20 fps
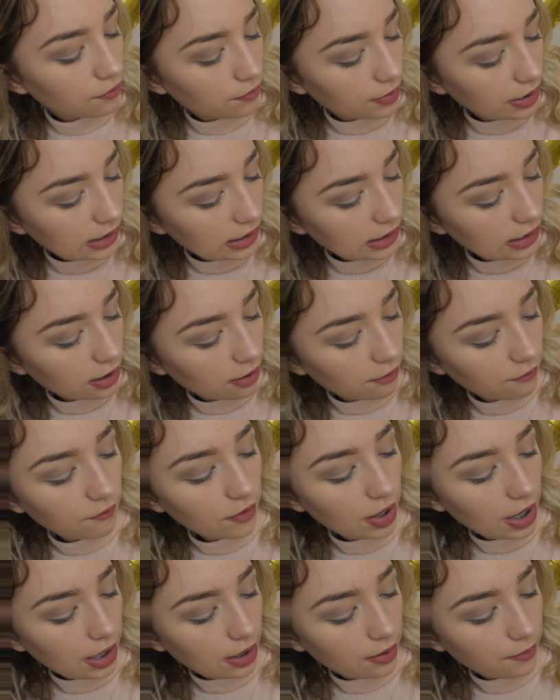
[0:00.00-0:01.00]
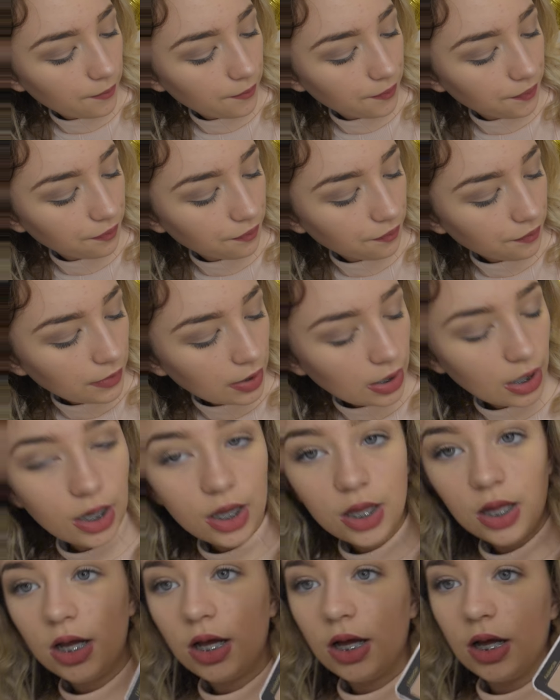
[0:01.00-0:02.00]
really love the
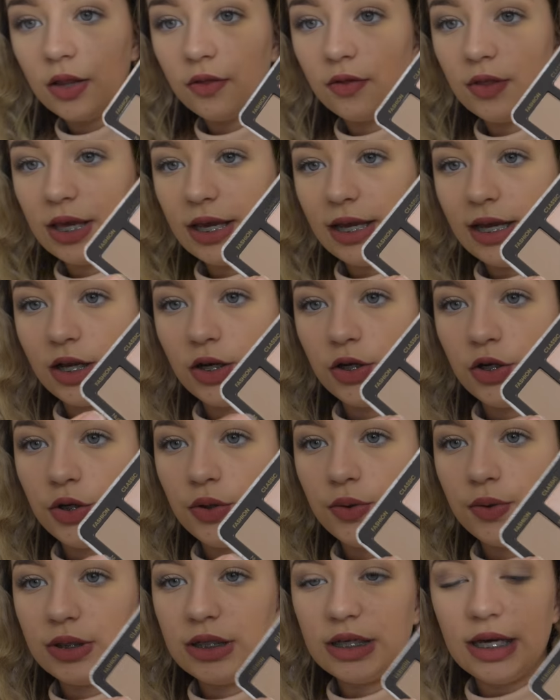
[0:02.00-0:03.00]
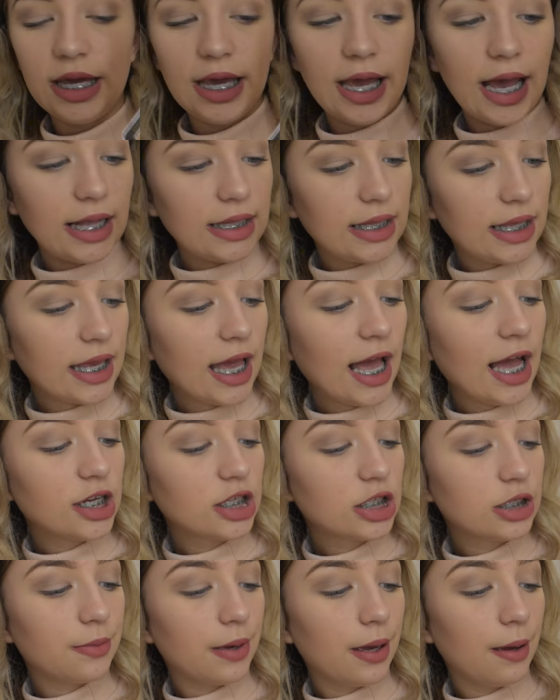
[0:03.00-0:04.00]
nudie and the
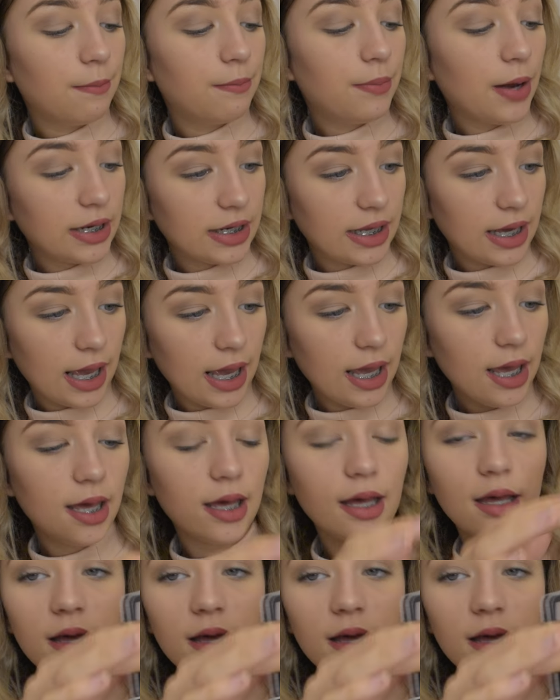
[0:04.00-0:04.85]
cashmere bunny.